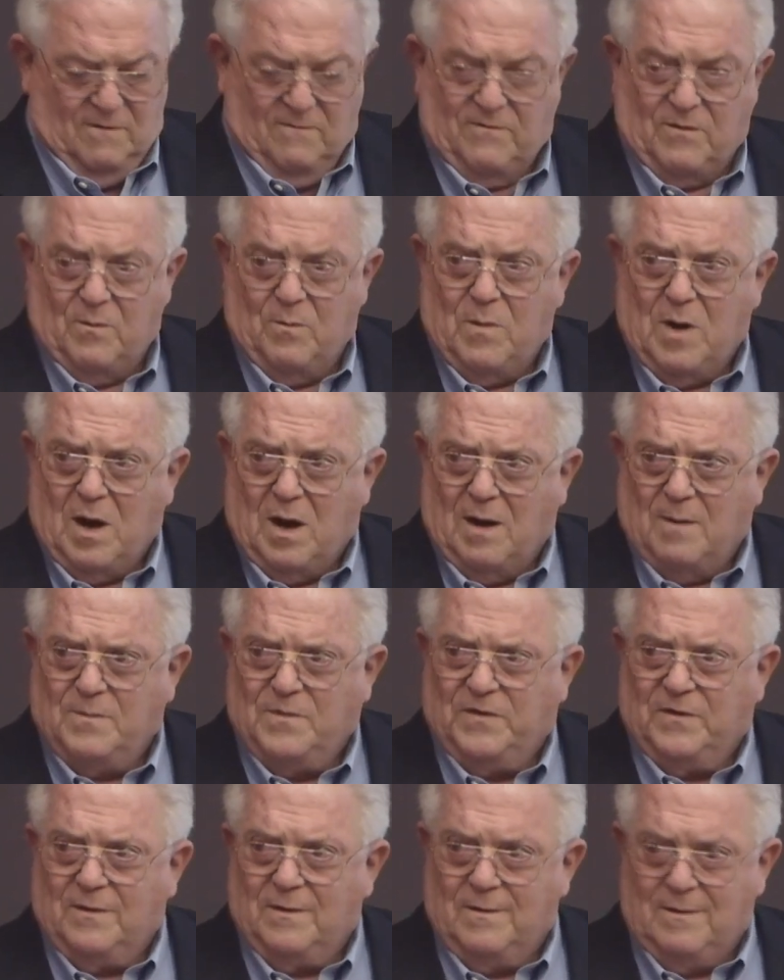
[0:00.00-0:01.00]
from
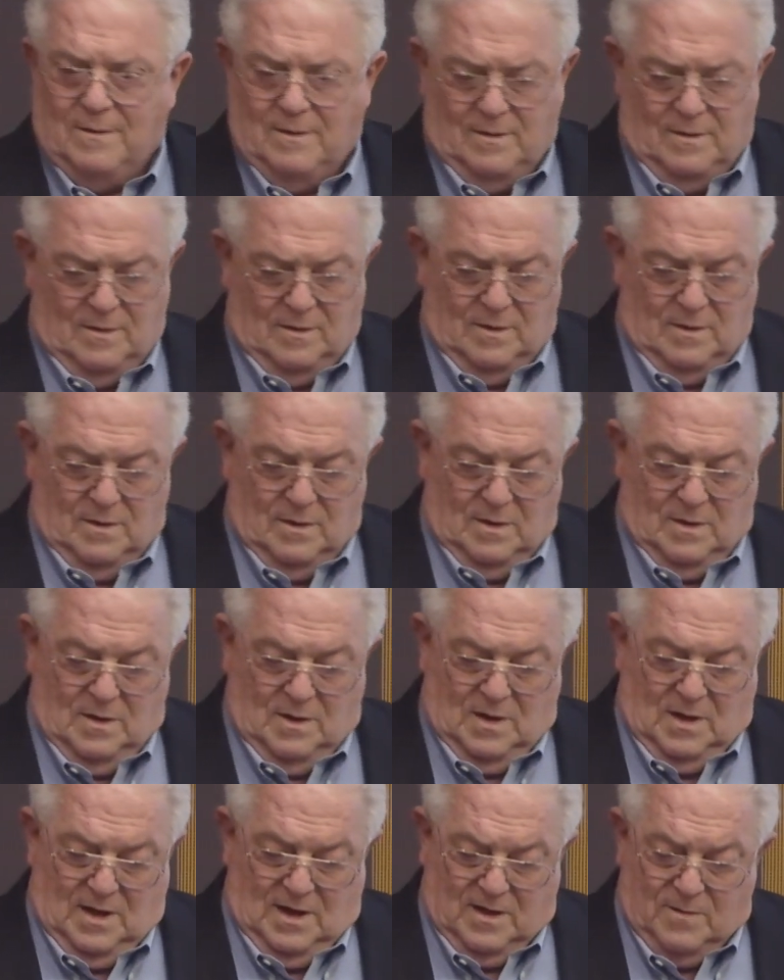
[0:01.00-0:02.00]
mobs.
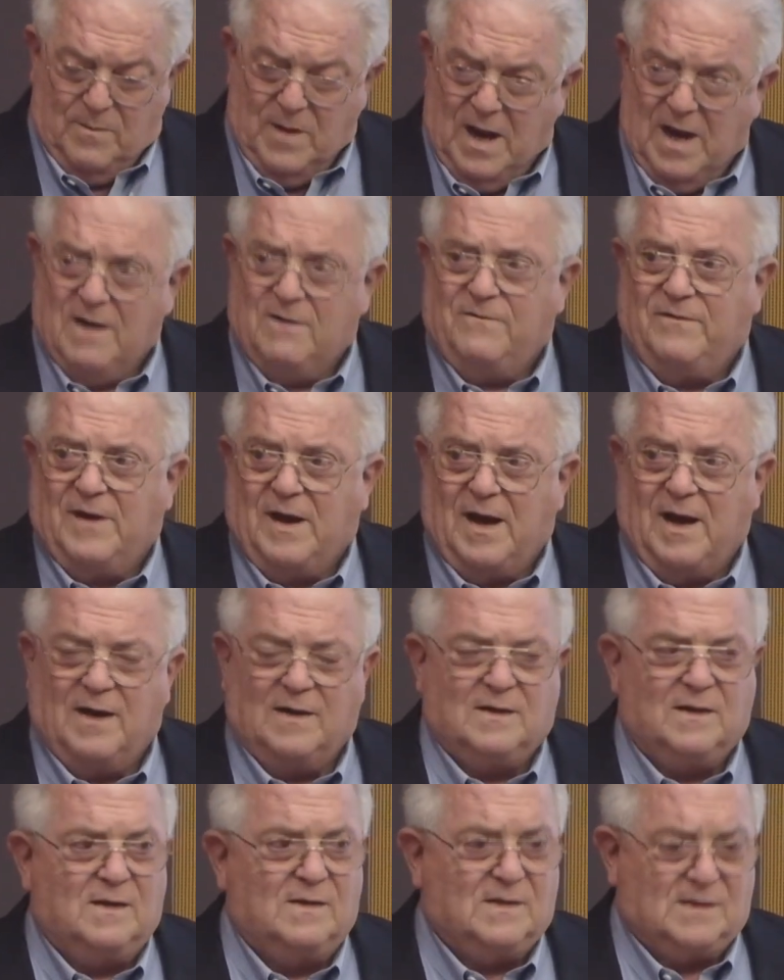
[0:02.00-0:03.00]
It may, in
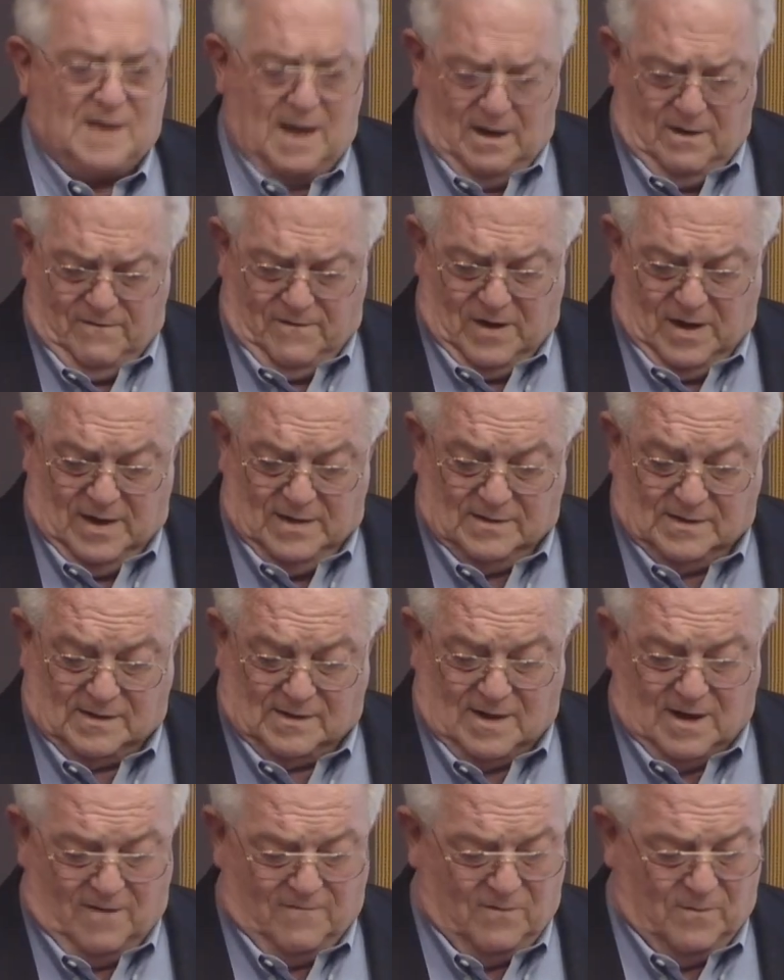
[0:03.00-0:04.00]
fact,
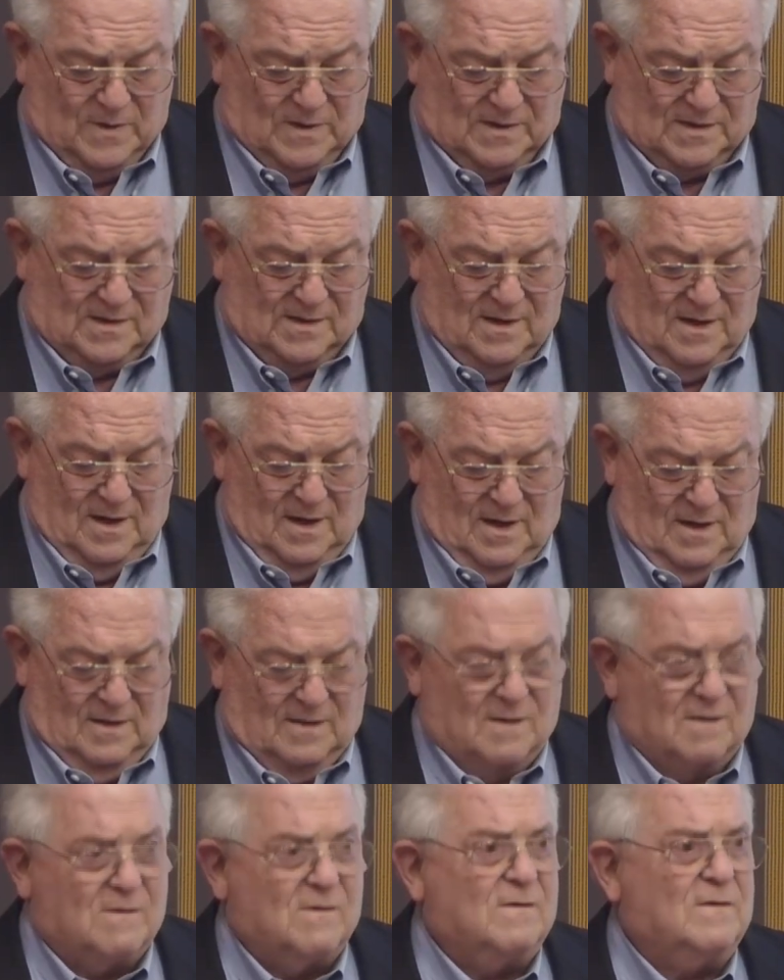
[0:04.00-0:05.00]
incentivize governments
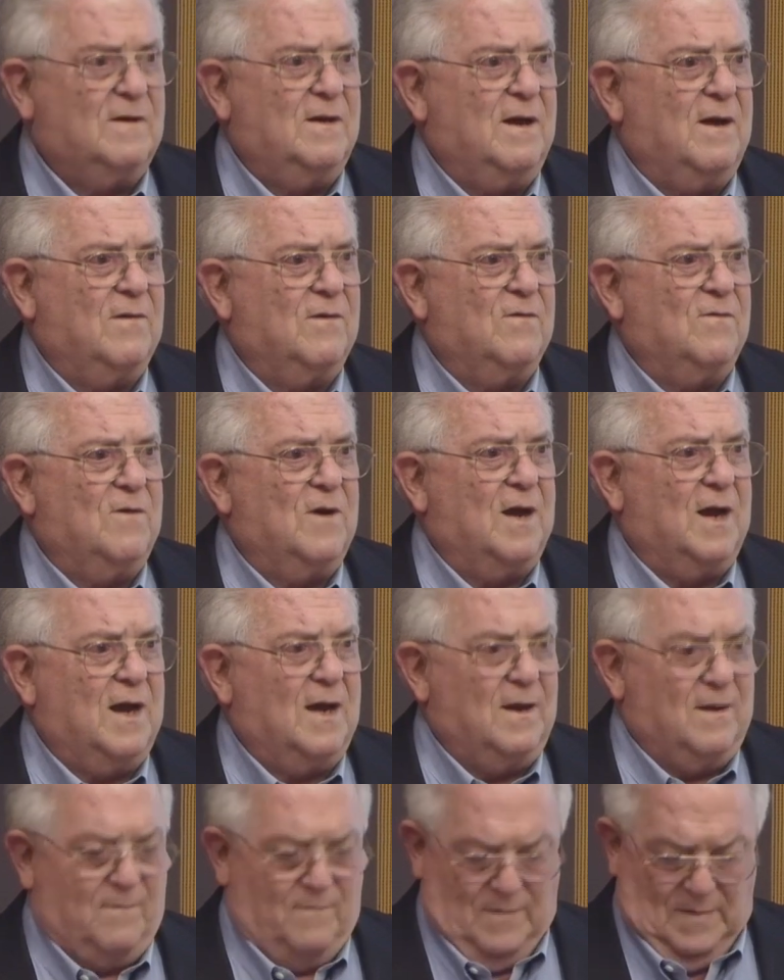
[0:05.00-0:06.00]
to look the other
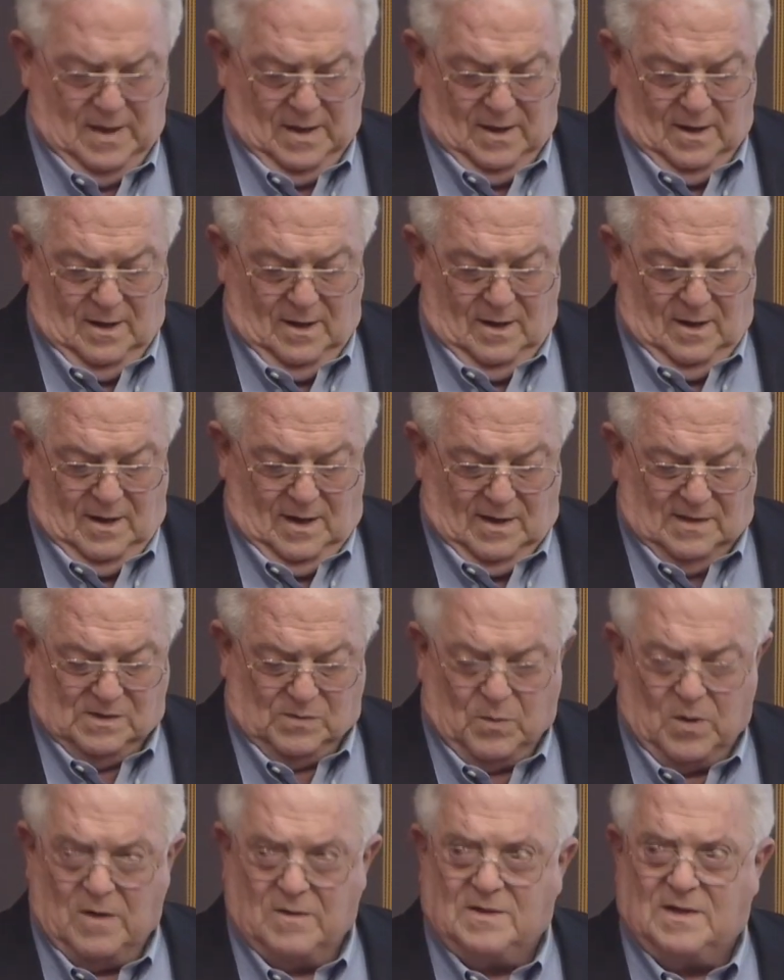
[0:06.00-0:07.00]
way as
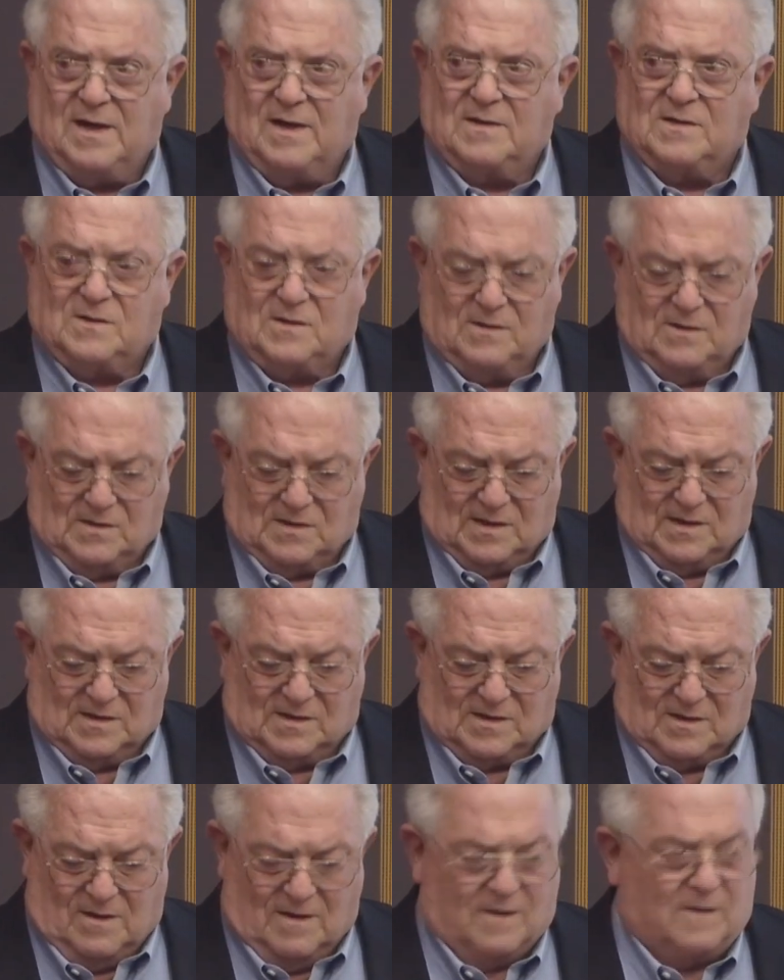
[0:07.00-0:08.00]
protesters
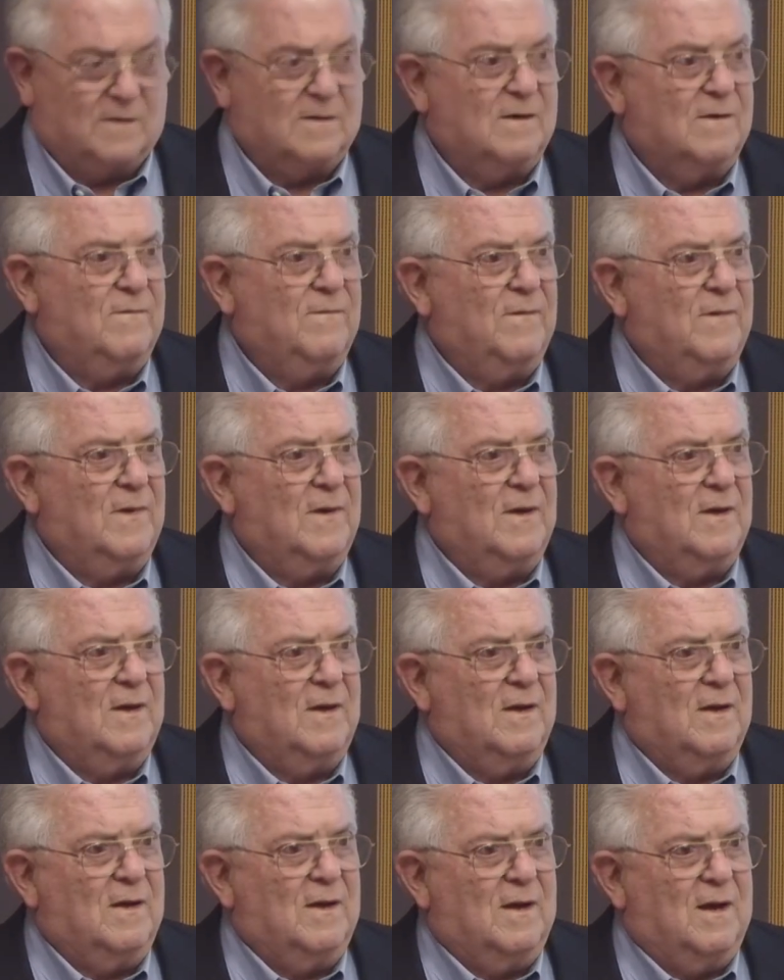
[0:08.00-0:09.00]
assault
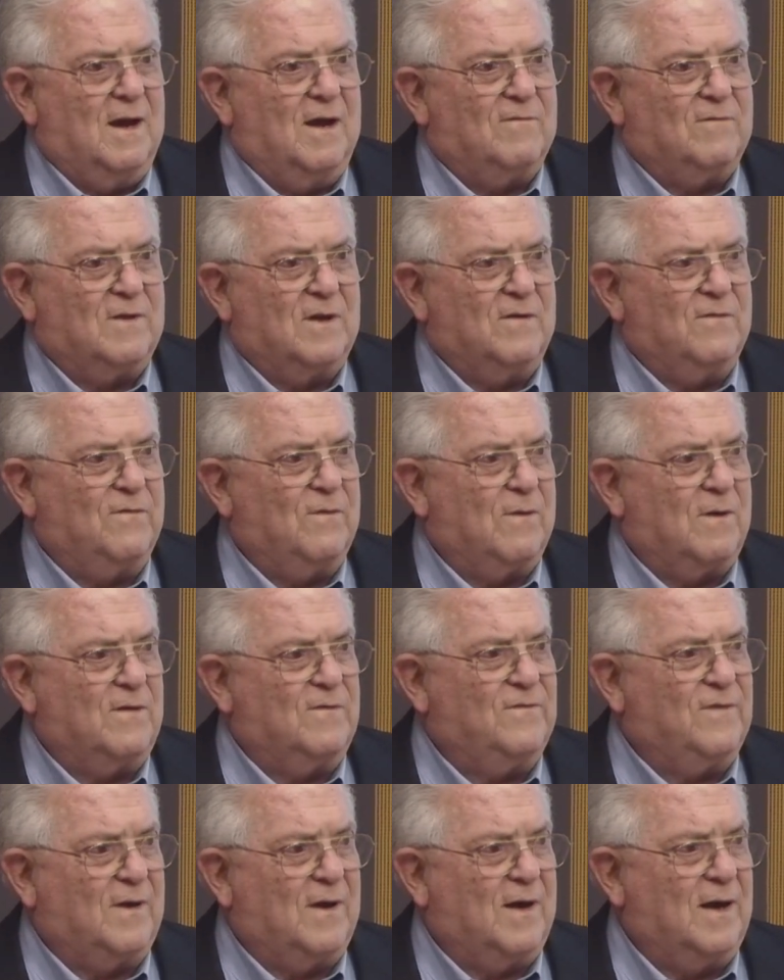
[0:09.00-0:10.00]
heavily
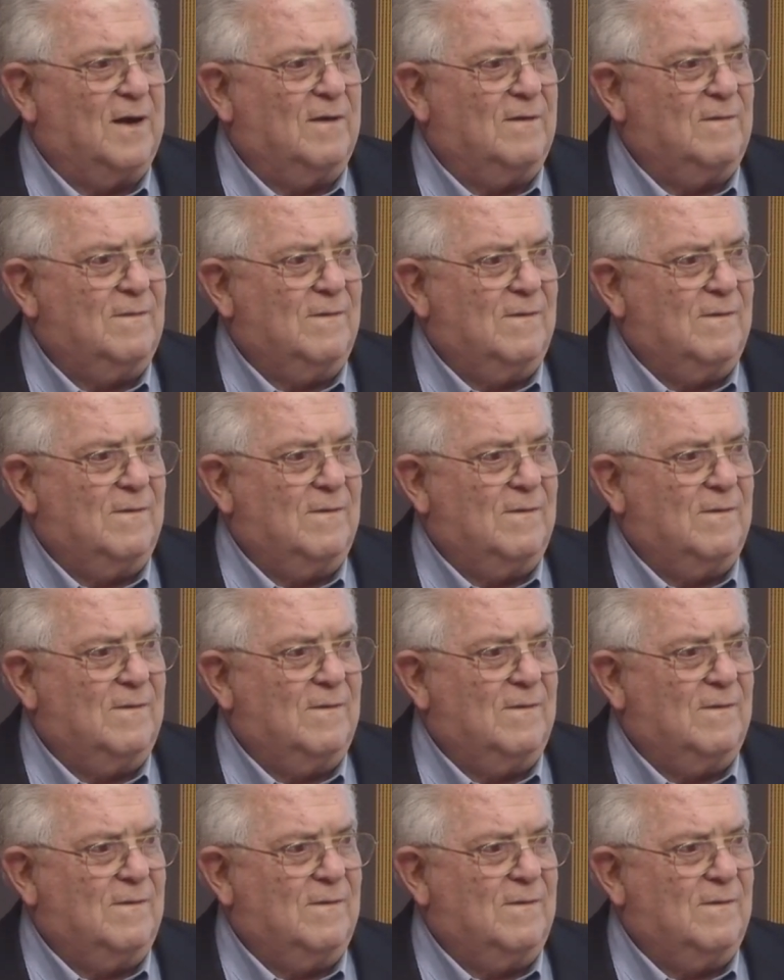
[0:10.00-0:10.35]
fortified